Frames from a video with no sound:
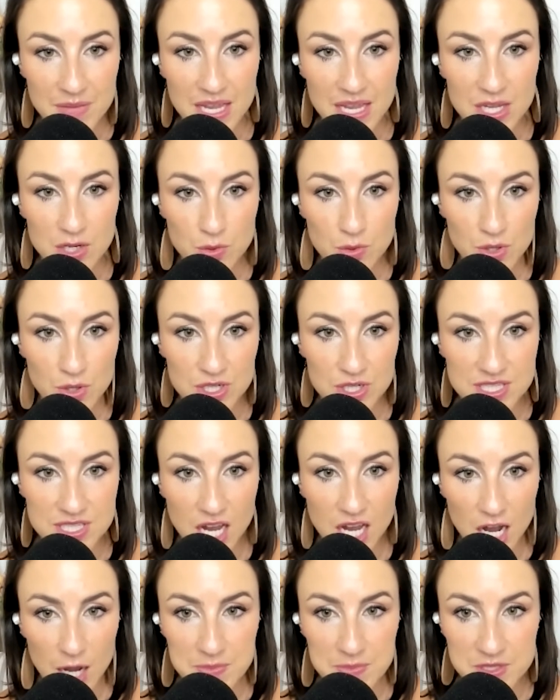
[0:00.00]
in order to
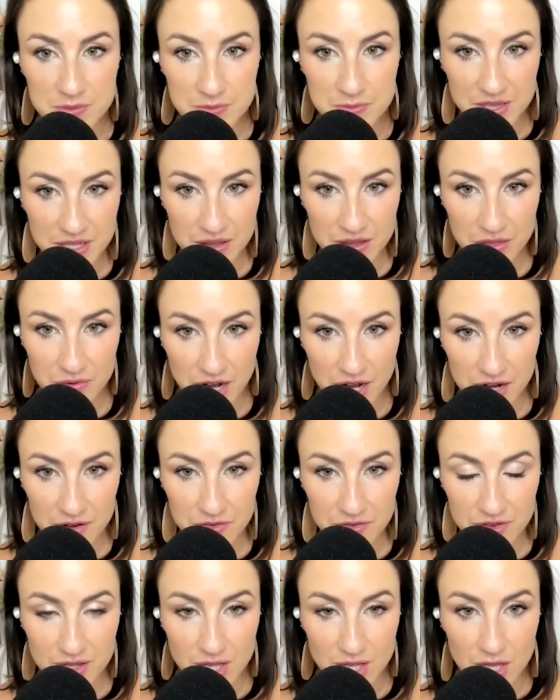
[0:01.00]
optimally thrive.
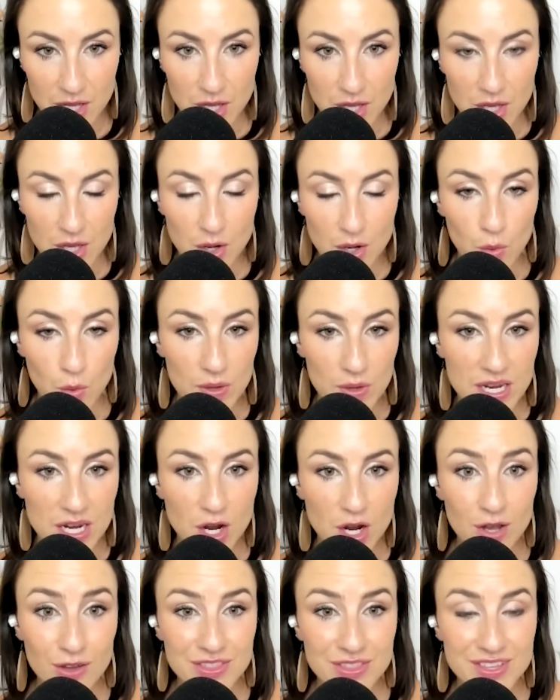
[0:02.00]
We
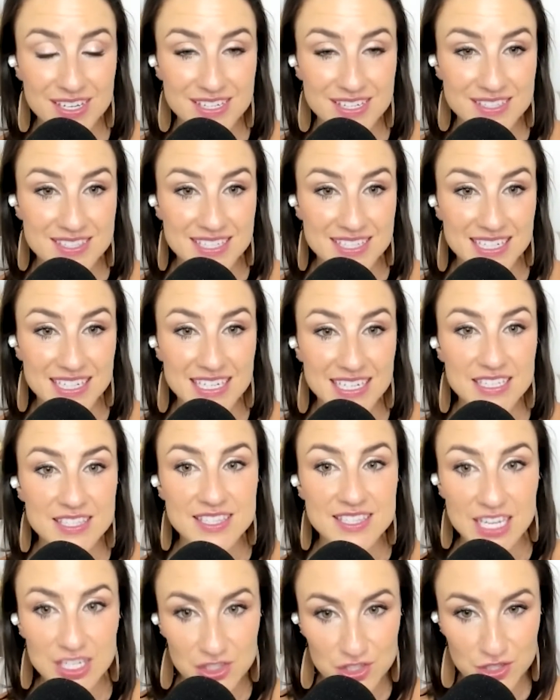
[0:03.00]
call these
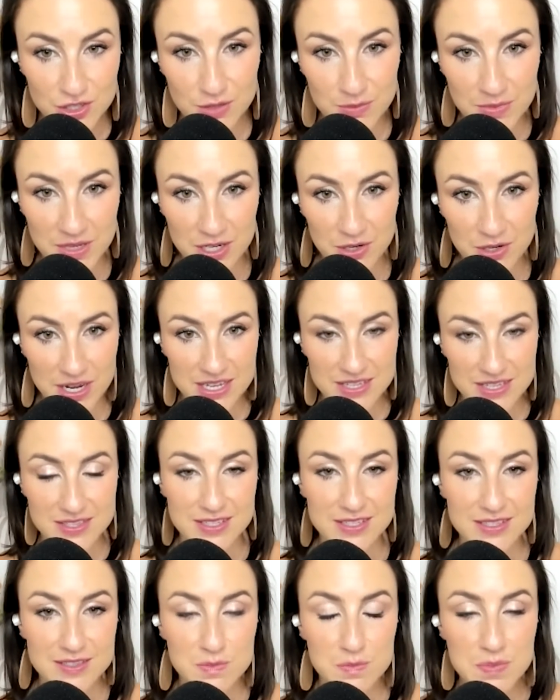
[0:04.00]
essential amino
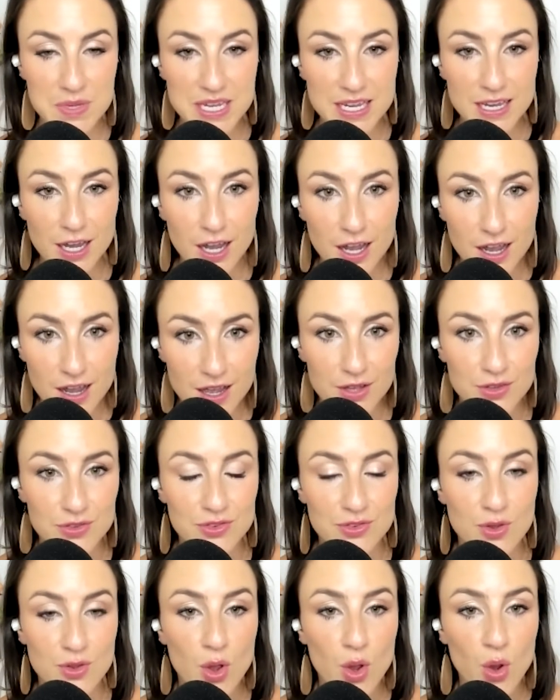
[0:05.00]
acids
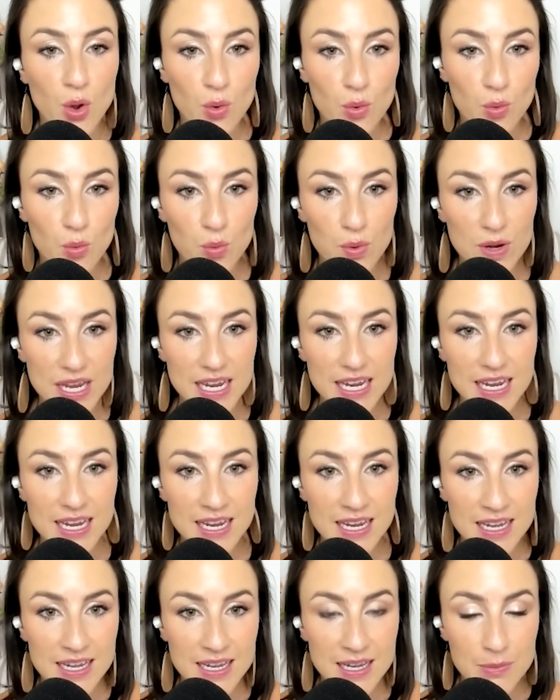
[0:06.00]
because
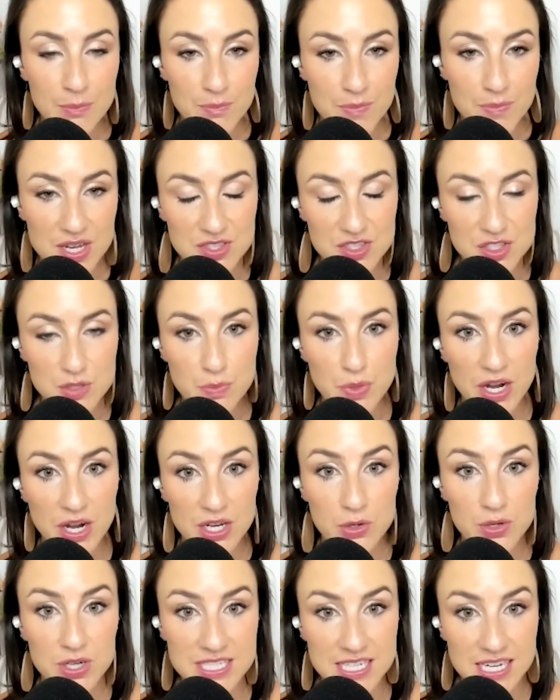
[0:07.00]
we must
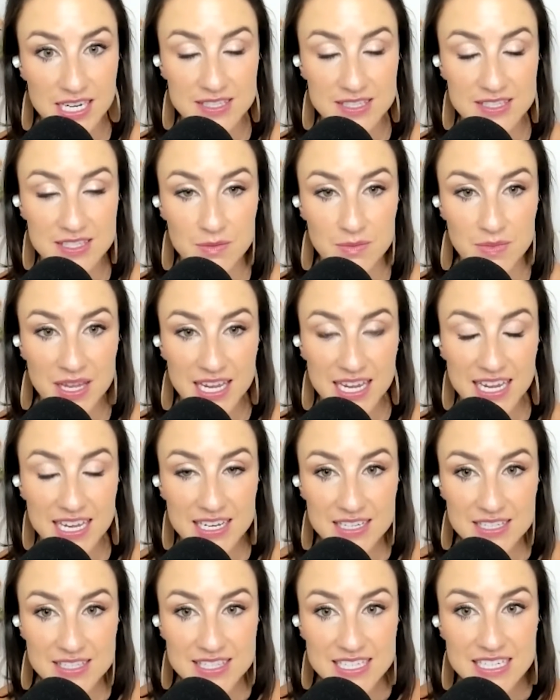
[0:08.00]
prioritize them. It
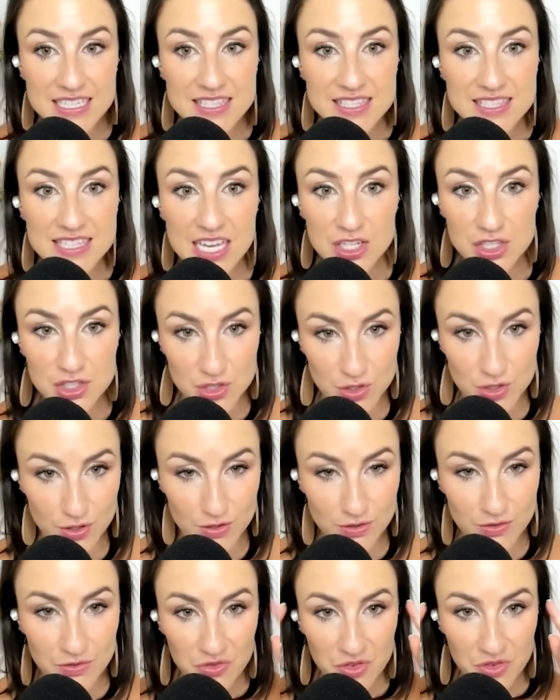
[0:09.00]
is
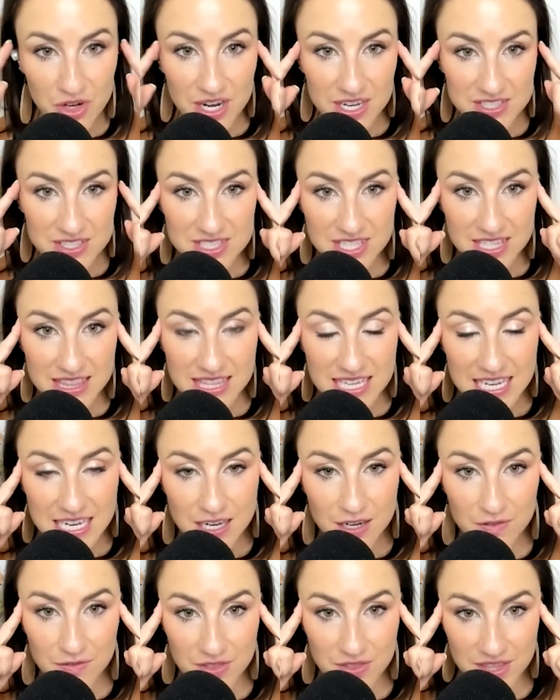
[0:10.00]
essential for us to think
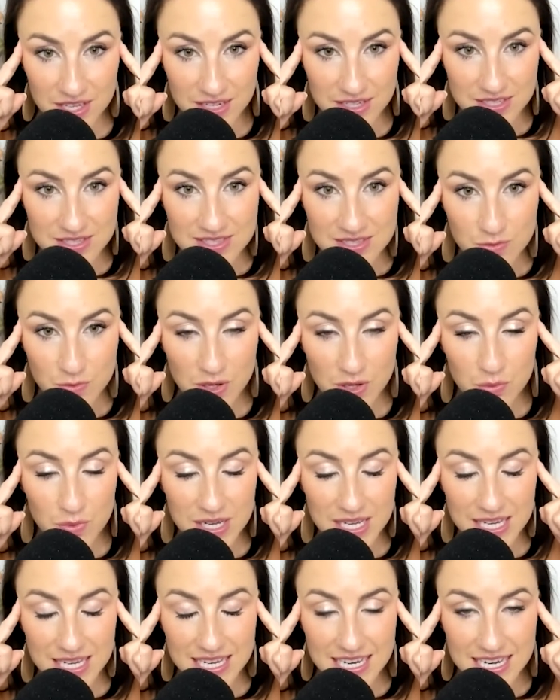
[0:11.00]
of these when
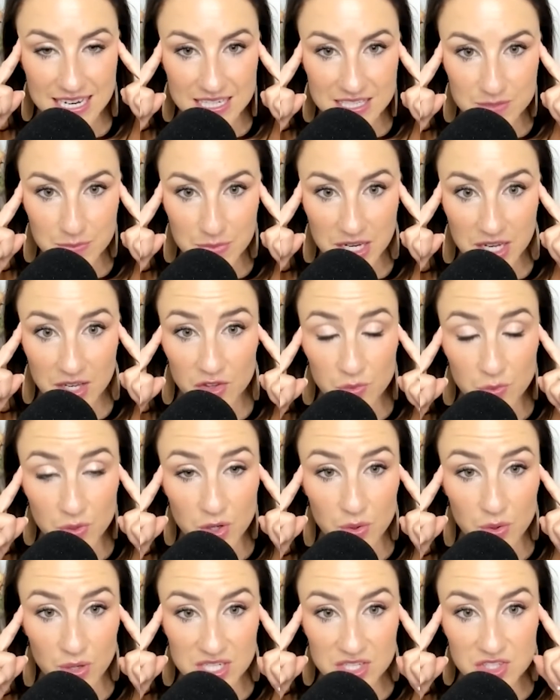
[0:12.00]
we eat because we're
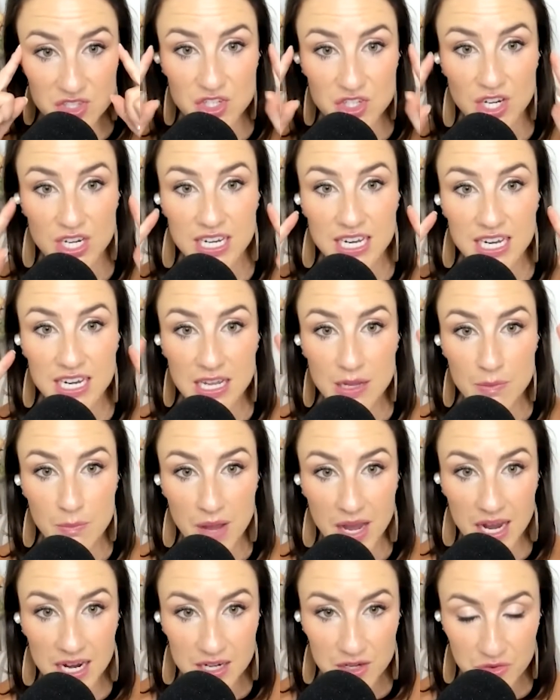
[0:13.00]
going to start eating
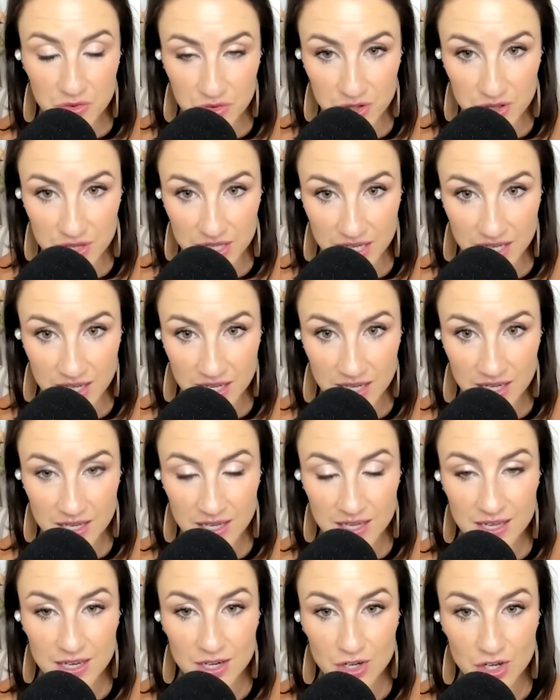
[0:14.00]
mindfully,
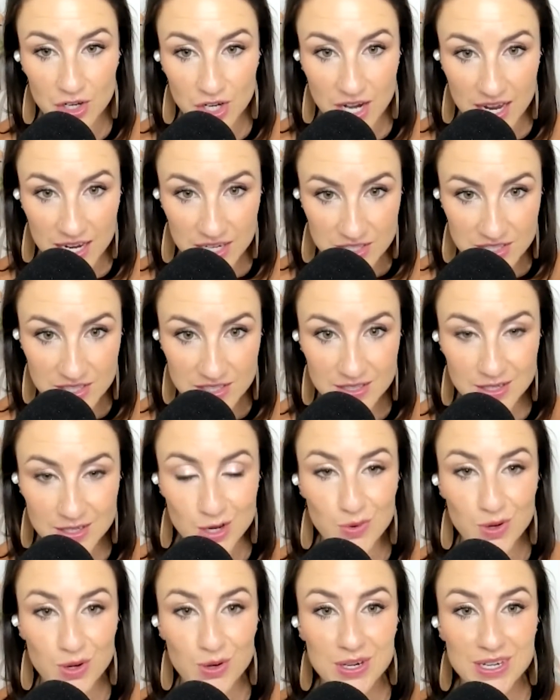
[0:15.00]
correct?
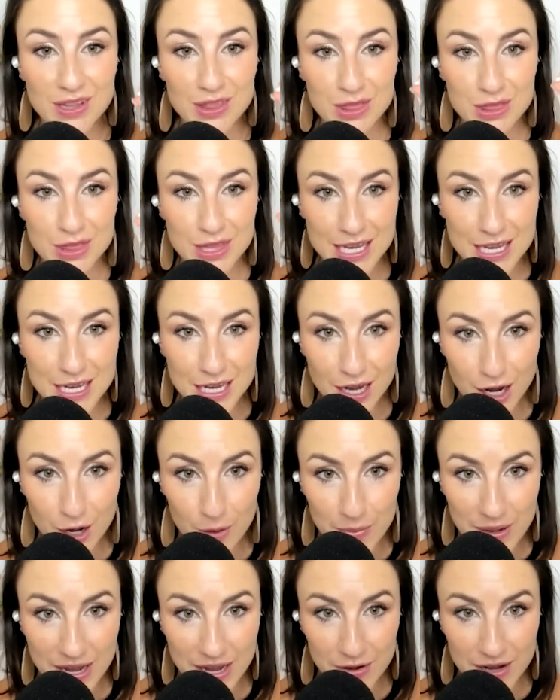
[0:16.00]
We're going to think
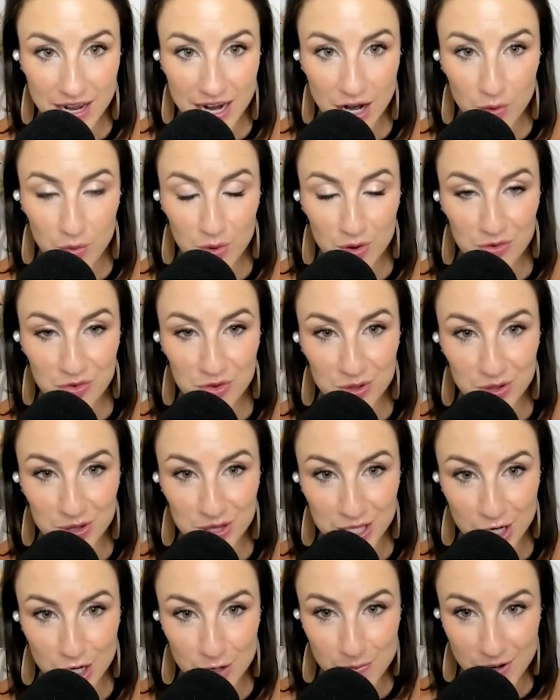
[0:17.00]
about how we're
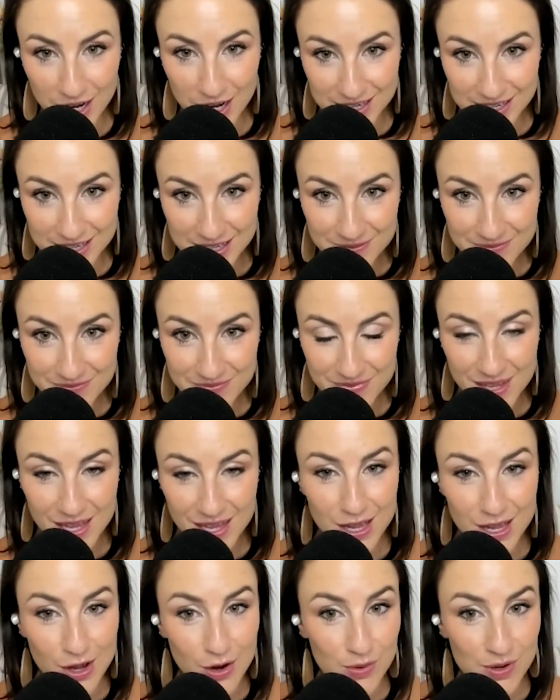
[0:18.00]
fueling our body.
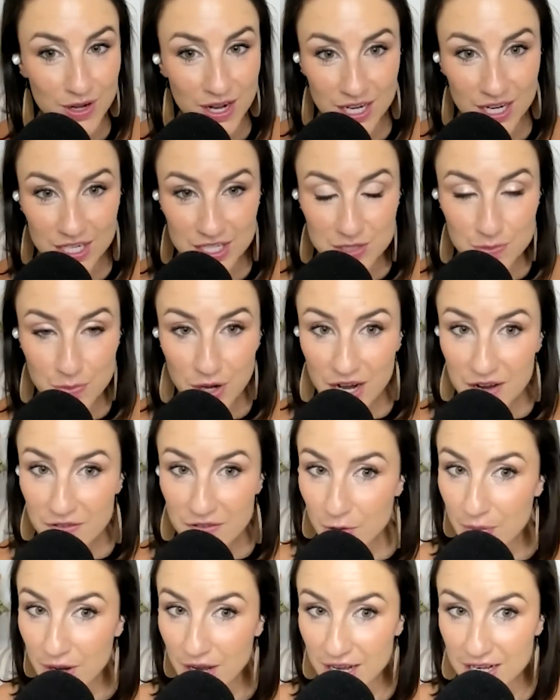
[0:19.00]
We're not going to deprive
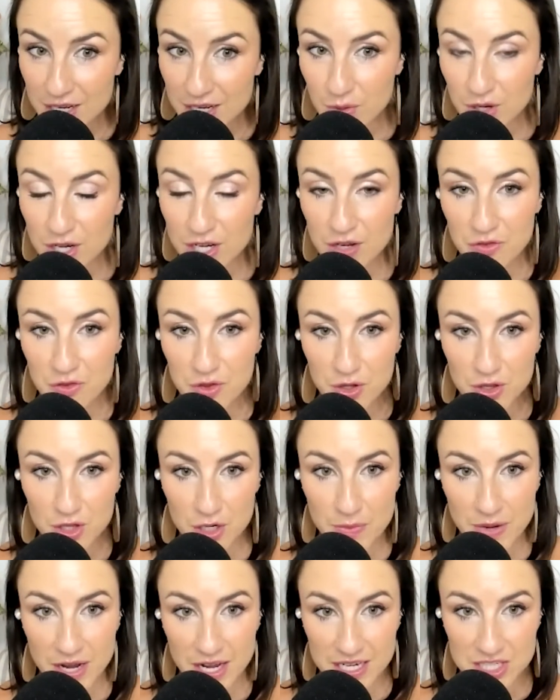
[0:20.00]
our body. We're going to fuel our
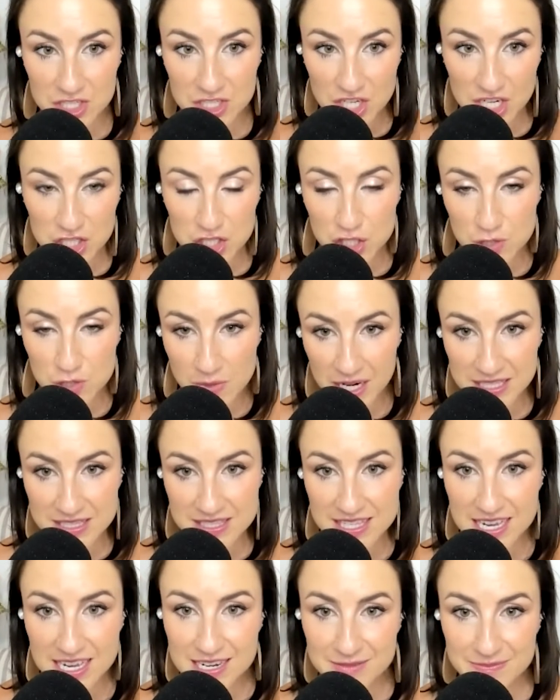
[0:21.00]
body. Change your
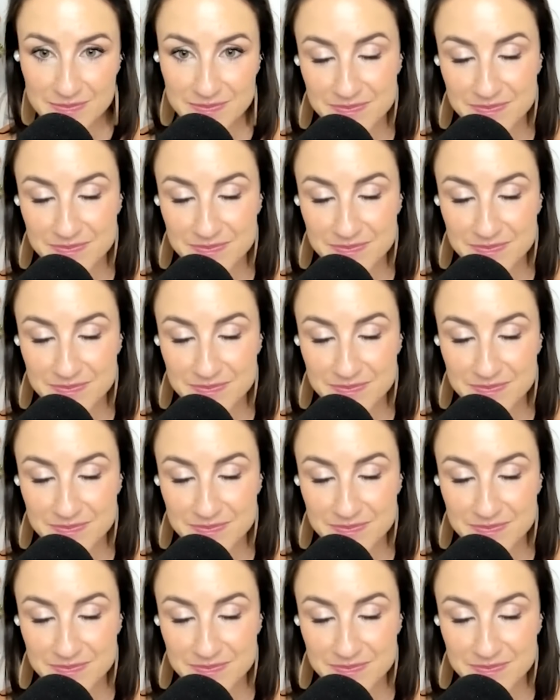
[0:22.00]
mindset